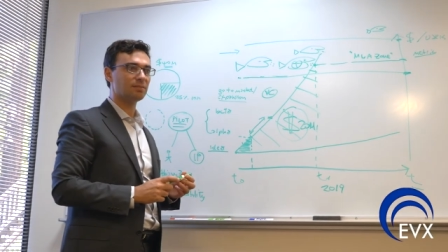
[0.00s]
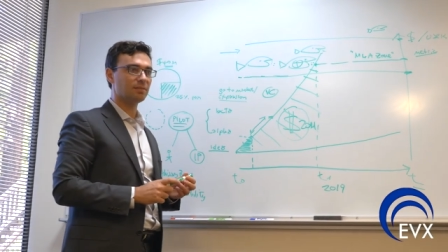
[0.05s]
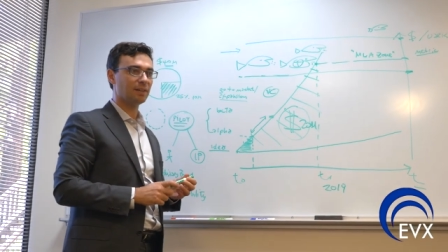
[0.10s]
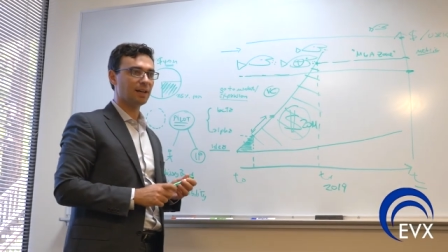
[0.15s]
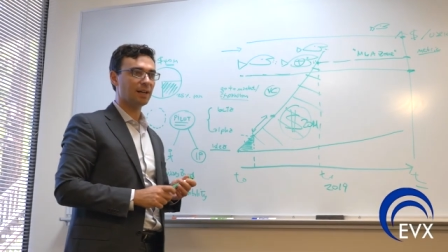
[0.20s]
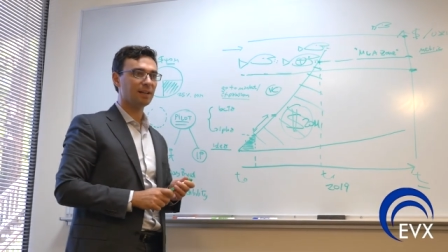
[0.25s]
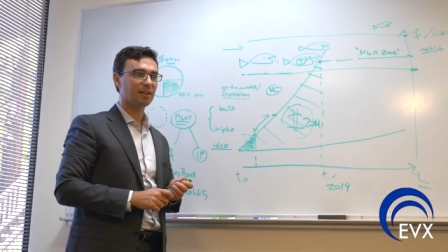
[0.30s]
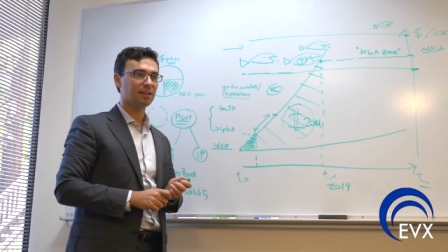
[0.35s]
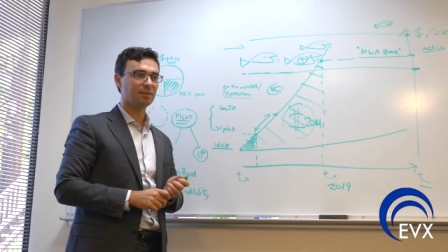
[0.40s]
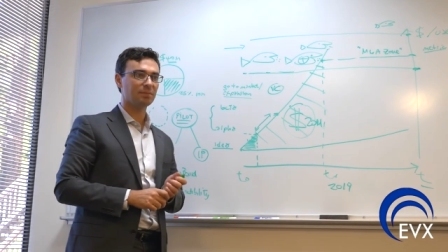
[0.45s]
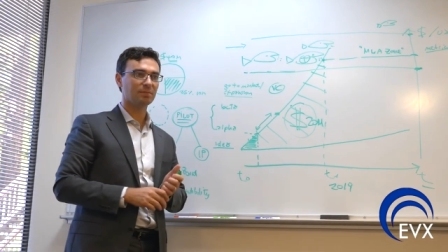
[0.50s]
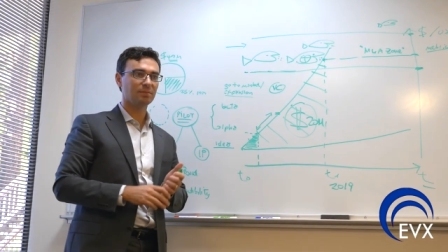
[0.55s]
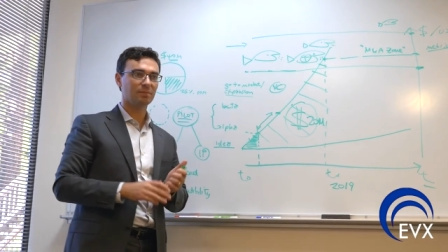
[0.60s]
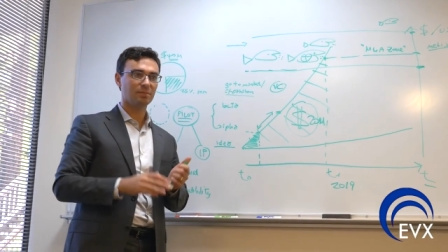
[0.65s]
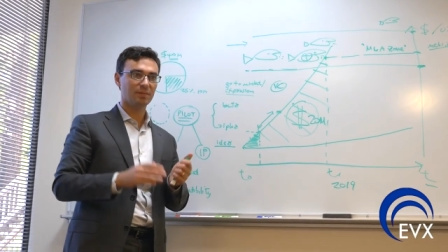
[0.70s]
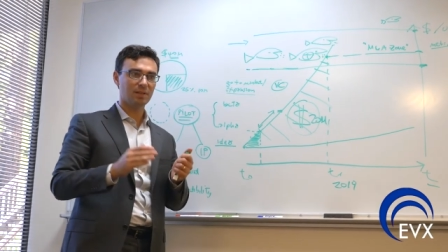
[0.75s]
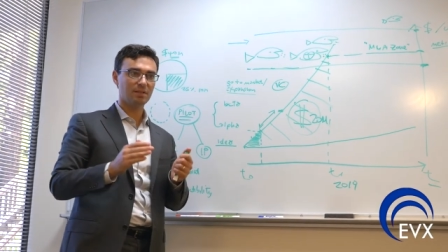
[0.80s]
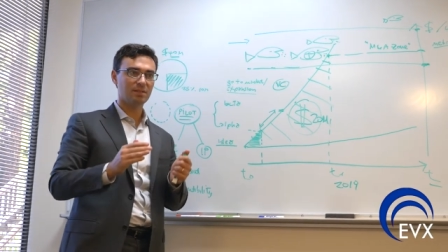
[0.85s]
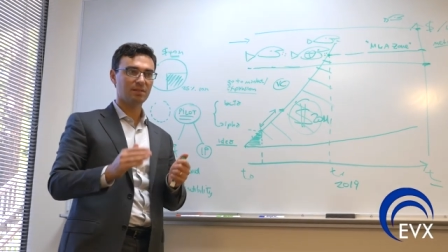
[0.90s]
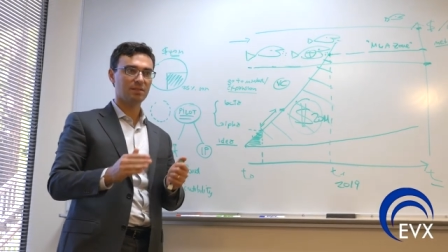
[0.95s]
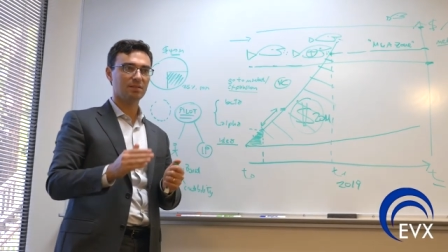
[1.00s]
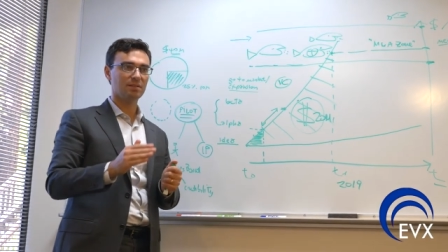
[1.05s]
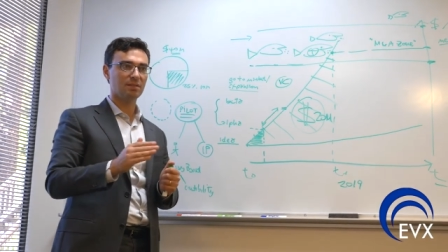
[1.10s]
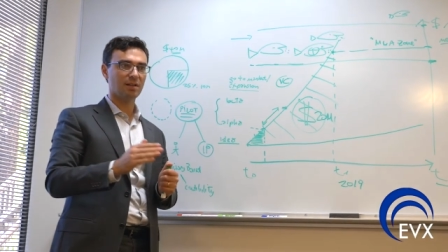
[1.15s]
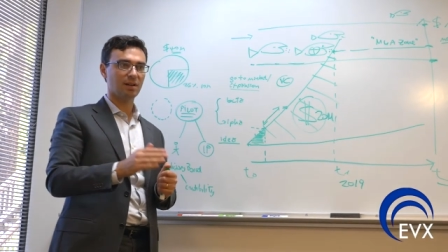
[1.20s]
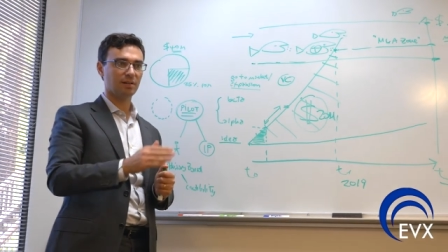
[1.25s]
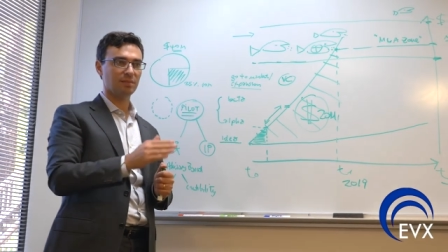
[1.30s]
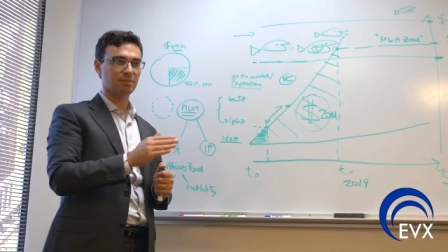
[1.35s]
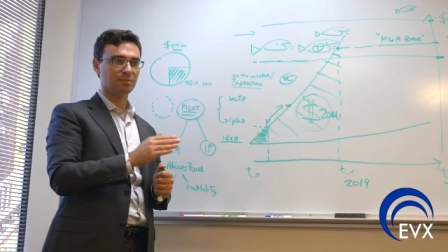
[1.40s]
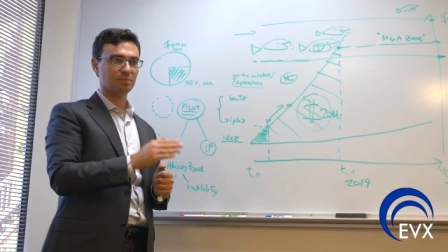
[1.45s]
Valley,
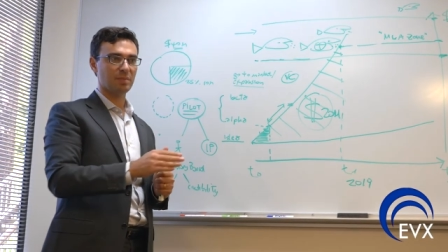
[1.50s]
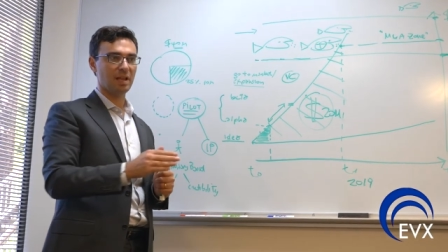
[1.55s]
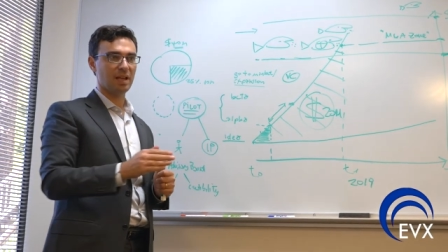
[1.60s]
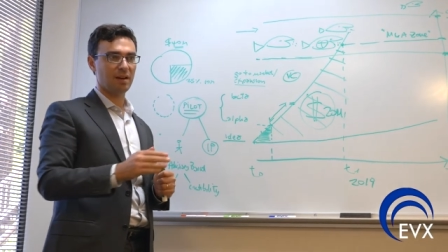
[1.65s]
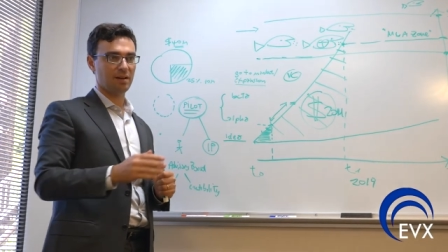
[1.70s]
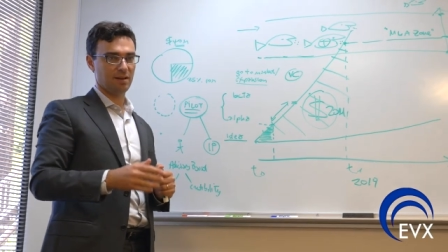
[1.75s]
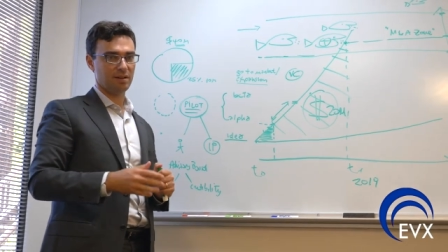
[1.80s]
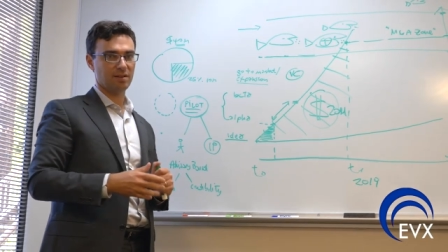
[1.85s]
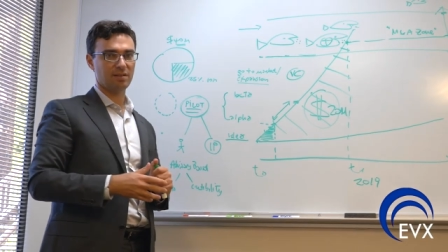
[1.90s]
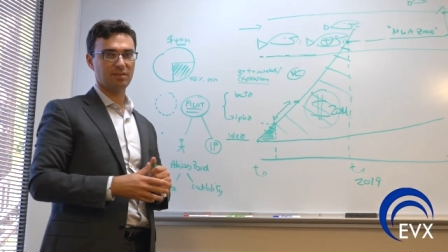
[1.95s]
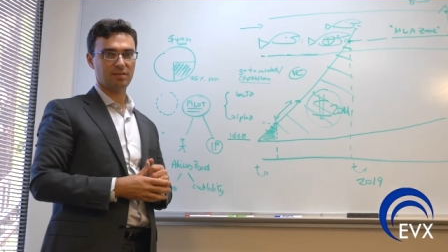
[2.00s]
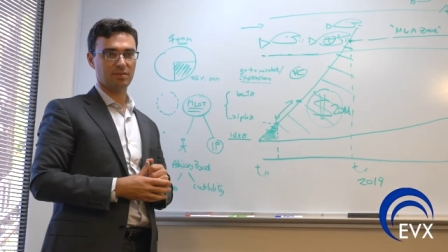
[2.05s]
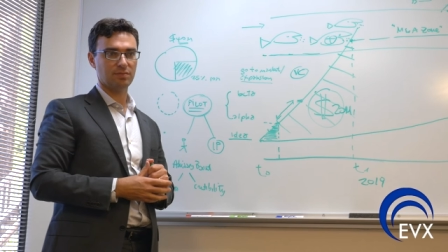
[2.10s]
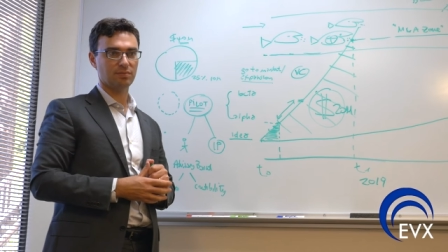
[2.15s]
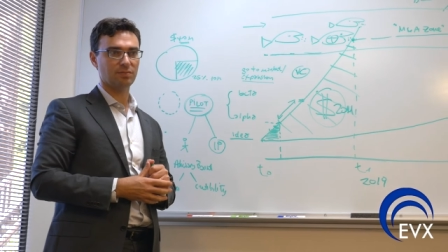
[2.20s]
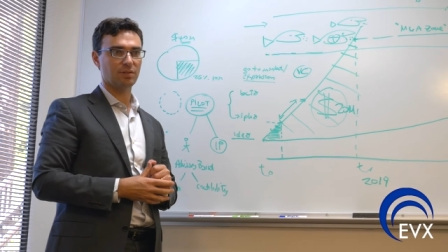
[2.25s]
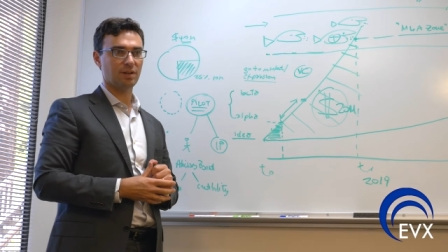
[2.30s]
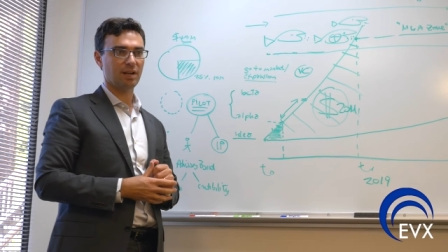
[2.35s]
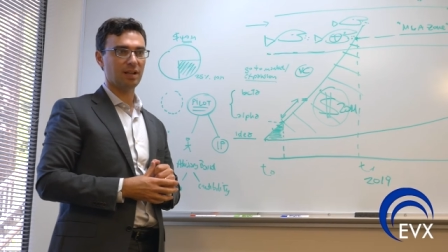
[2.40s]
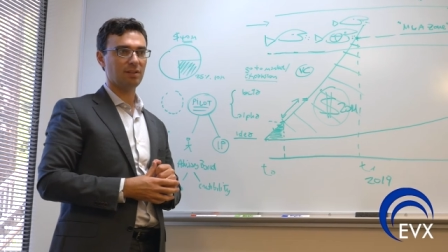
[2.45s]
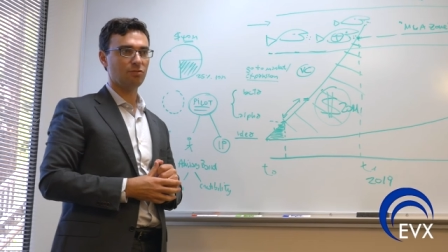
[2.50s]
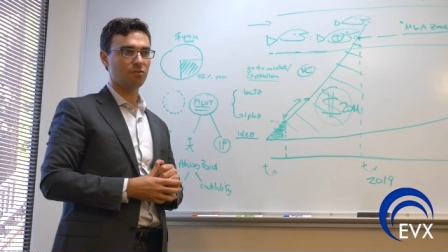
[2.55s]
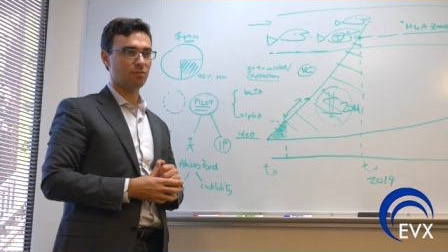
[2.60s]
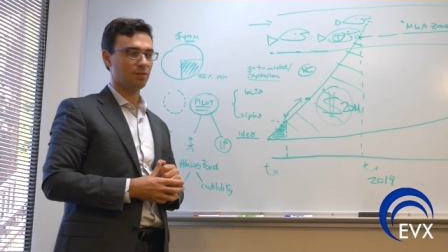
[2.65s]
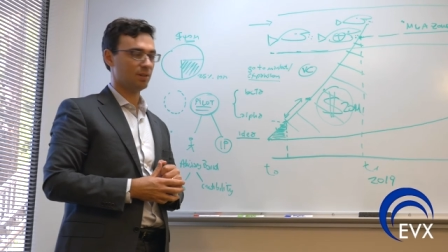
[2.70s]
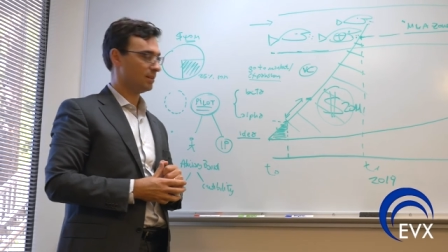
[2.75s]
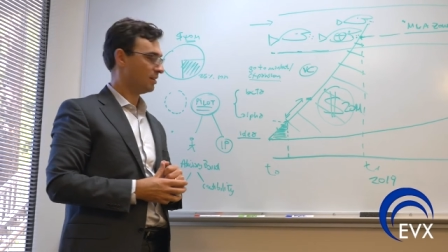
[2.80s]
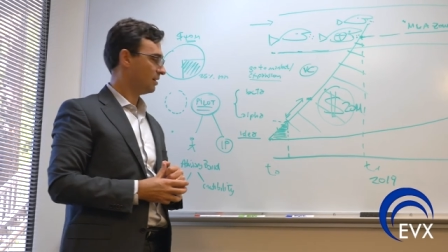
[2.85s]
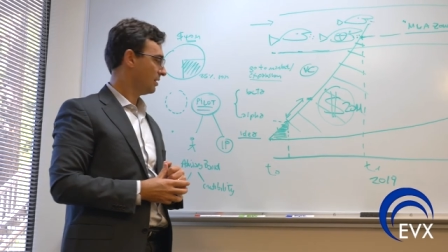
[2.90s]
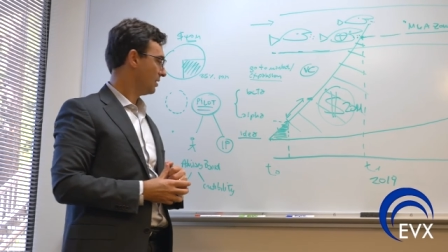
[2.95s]
there are barriers for entry.